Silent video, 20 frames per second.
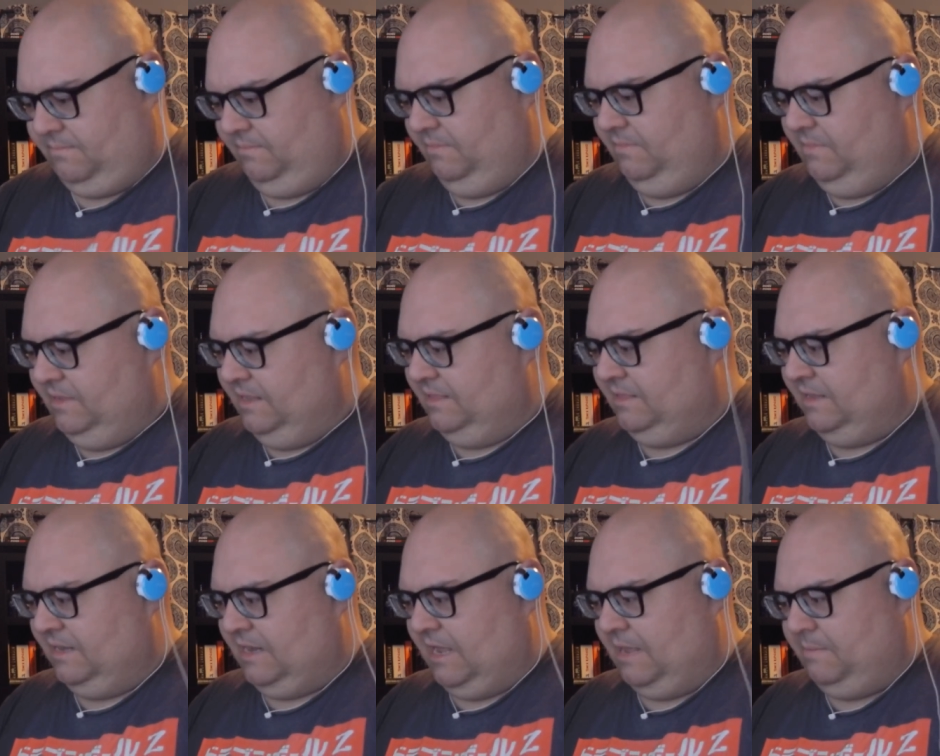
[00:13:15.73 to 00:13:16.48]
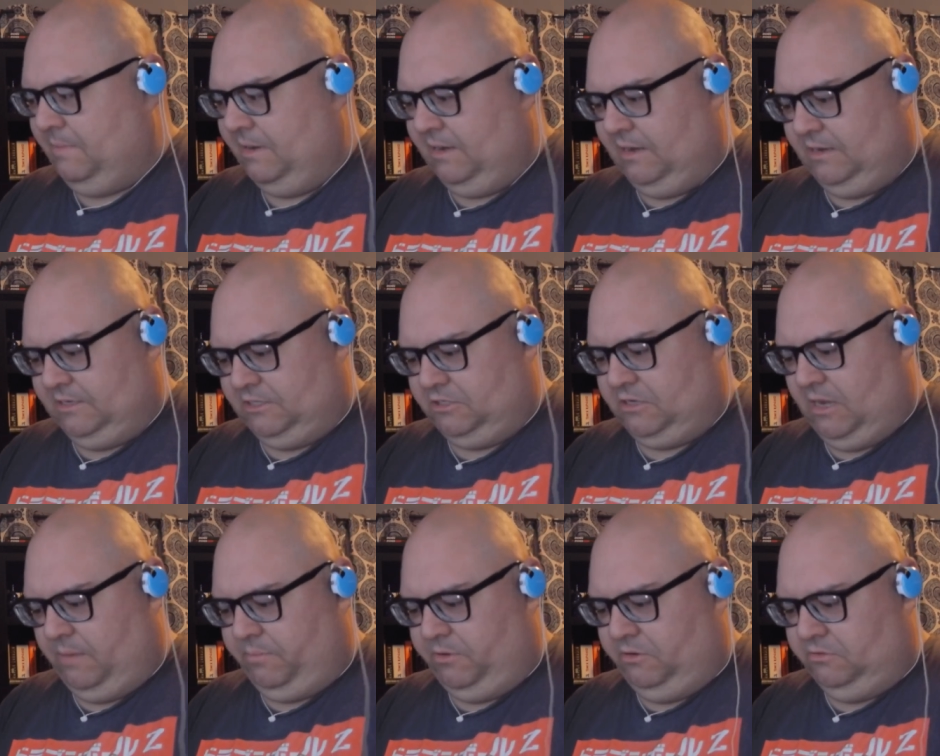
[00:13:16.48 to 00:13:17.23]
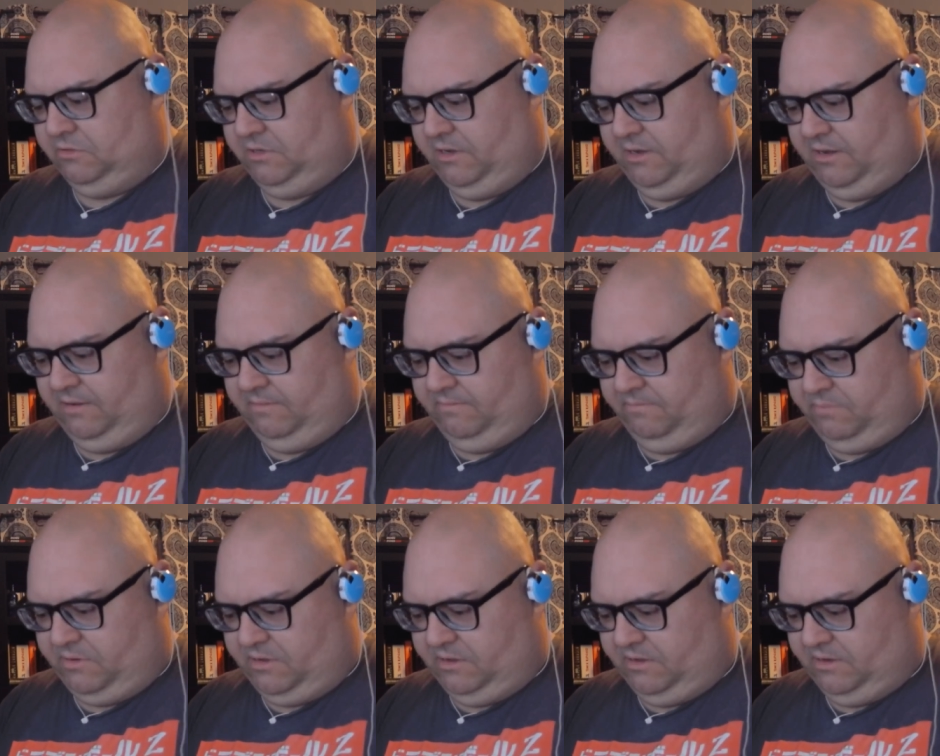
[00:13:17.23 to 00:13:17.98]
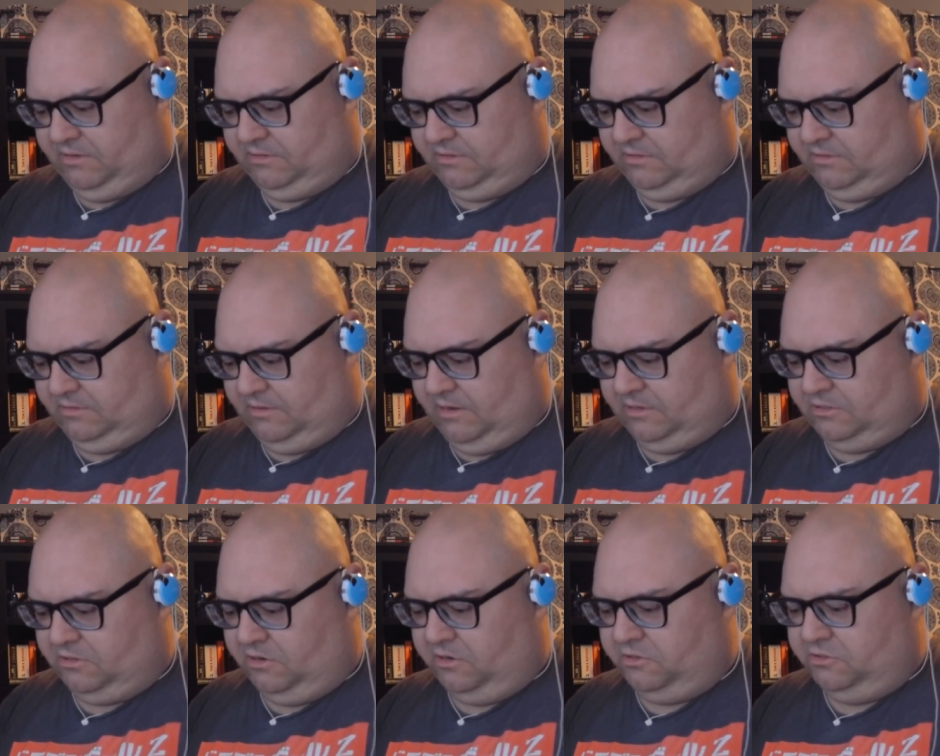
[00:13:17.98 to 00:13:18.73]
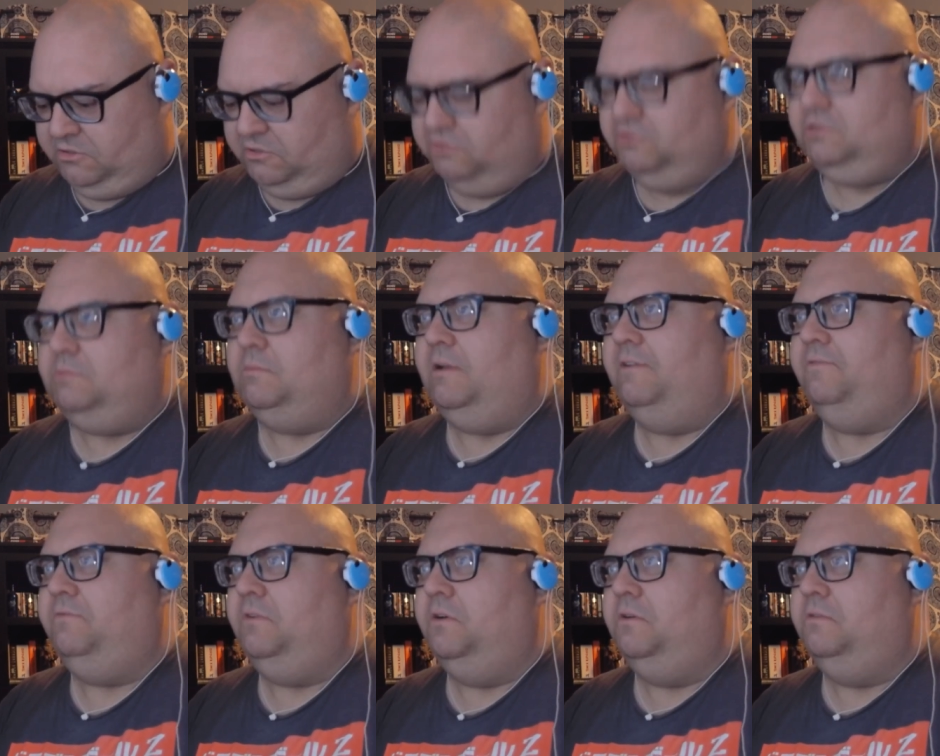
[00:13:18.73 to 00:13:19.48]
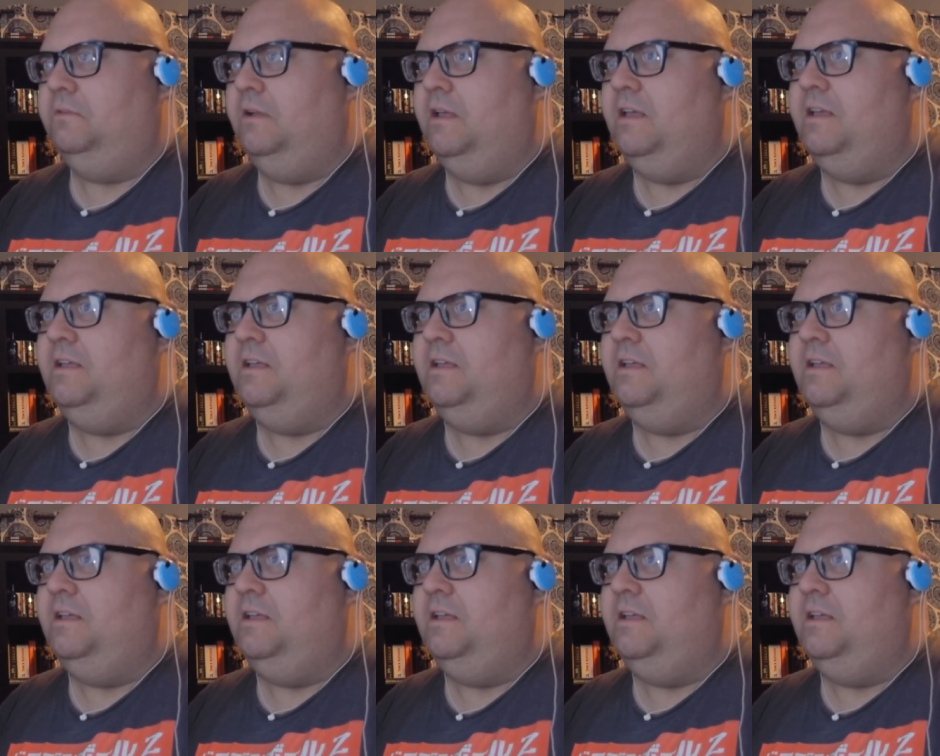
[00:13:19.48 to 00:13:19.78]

and then I immediately stopped using it because I started just using my phone